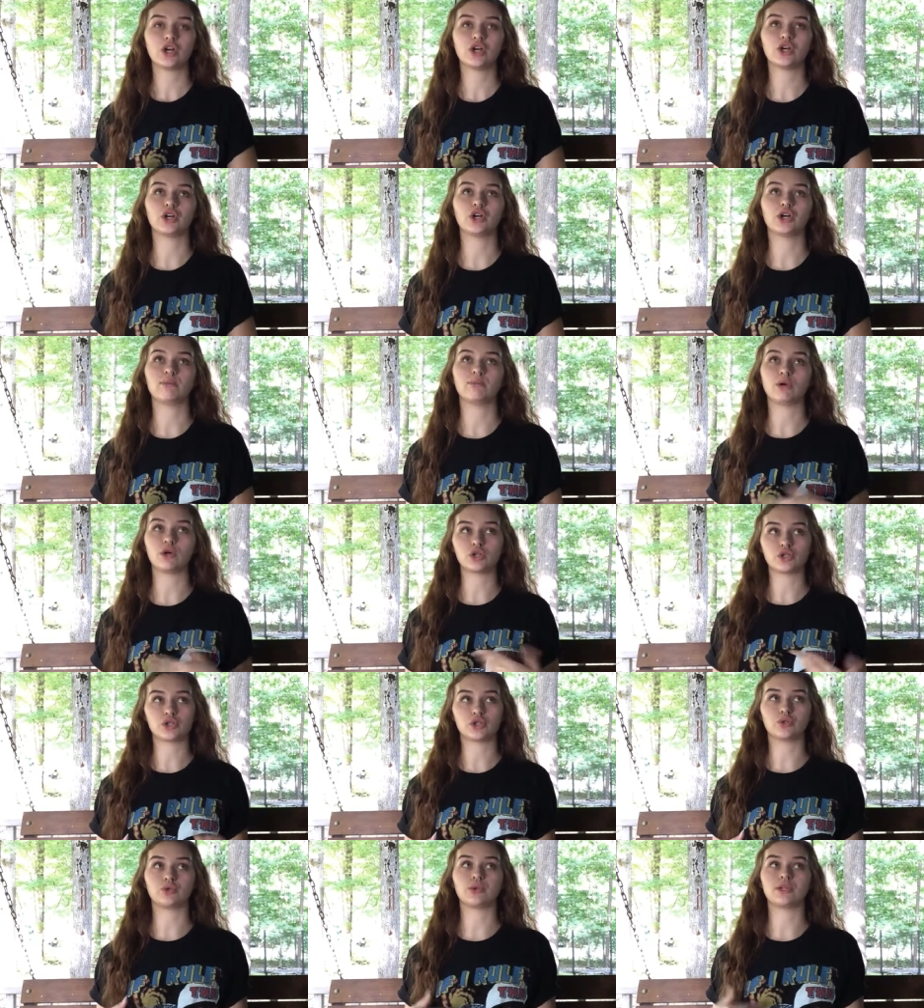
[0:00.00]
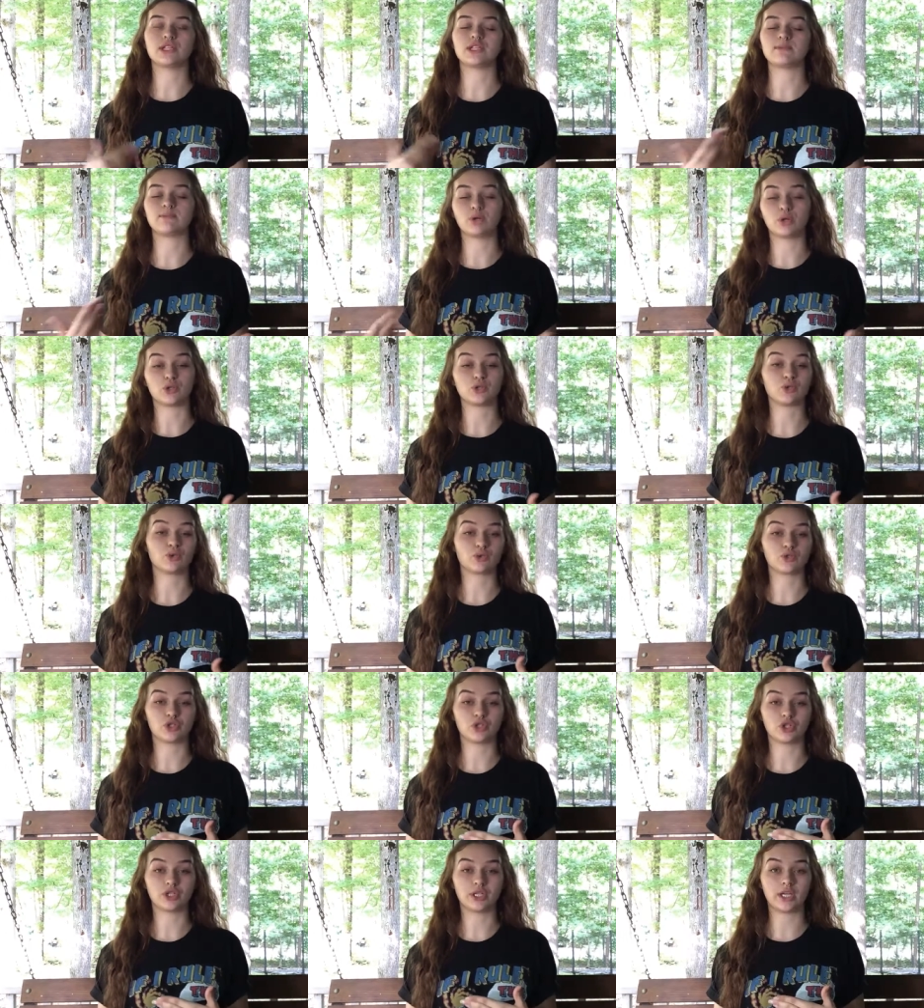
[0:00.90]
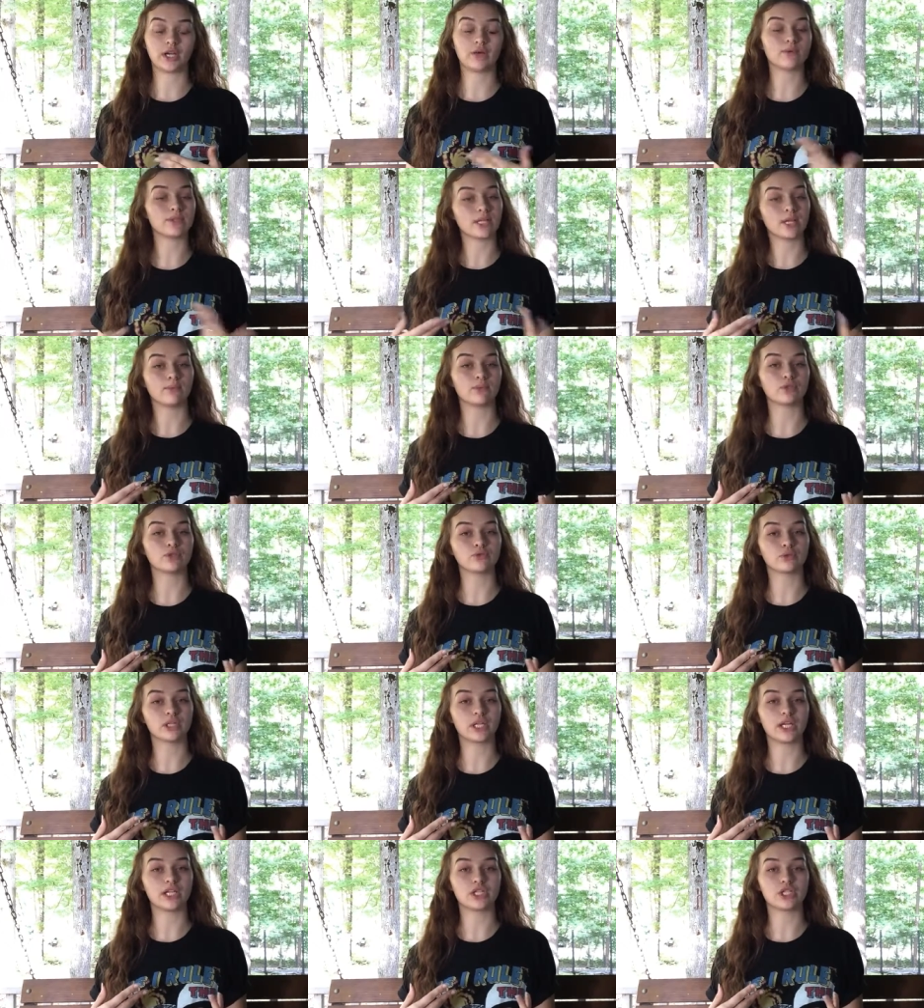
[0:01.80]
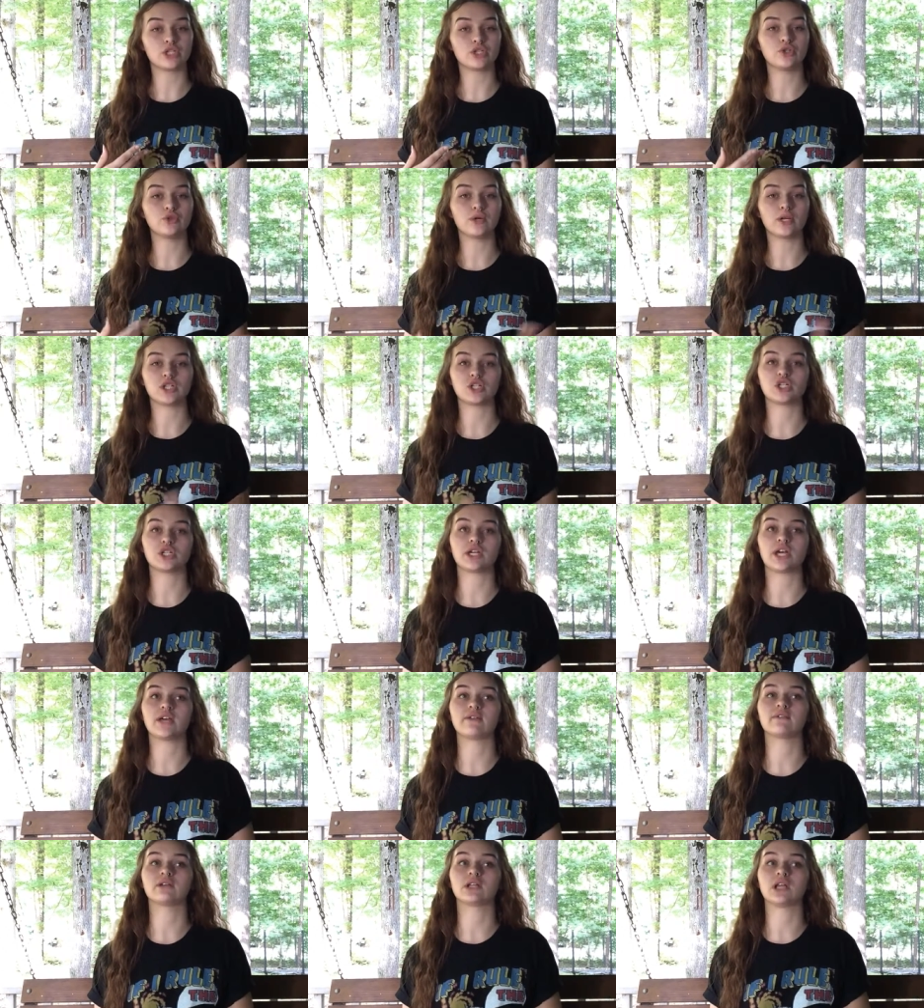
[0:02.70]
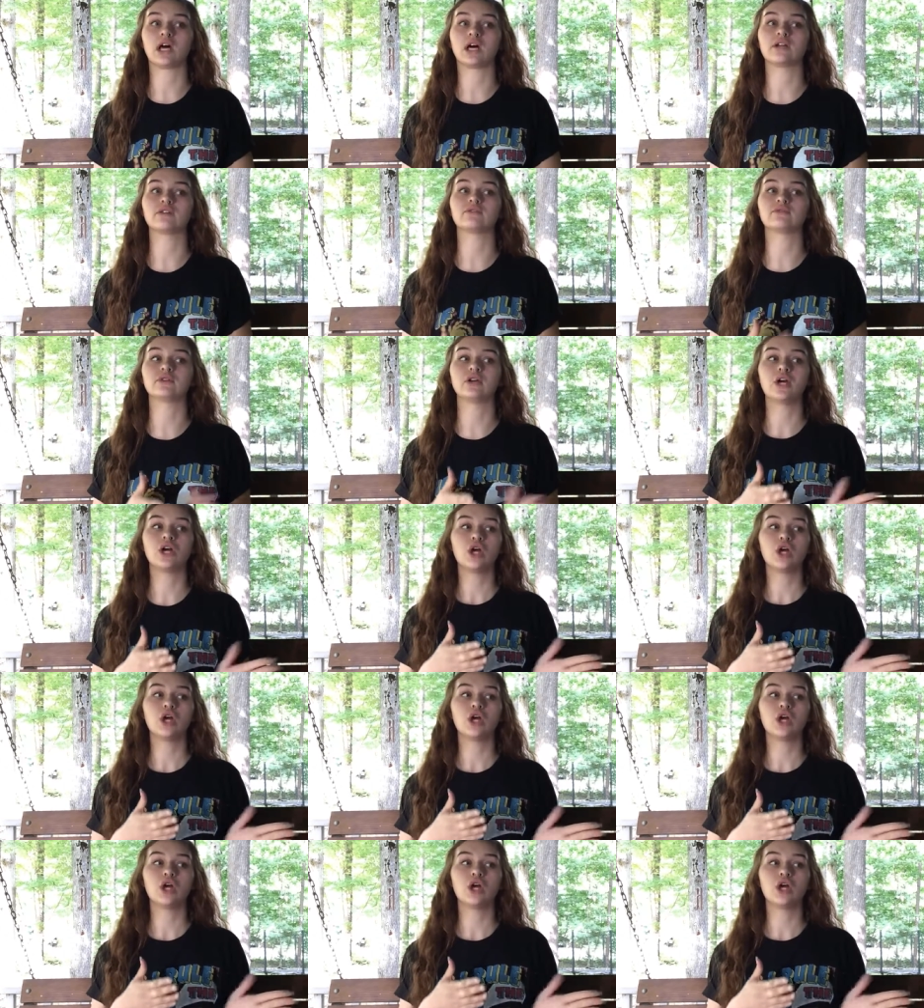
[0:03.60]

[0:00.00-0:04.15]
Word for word: Her emotional and spiritual journey I was able to relate to, and she gave a lot of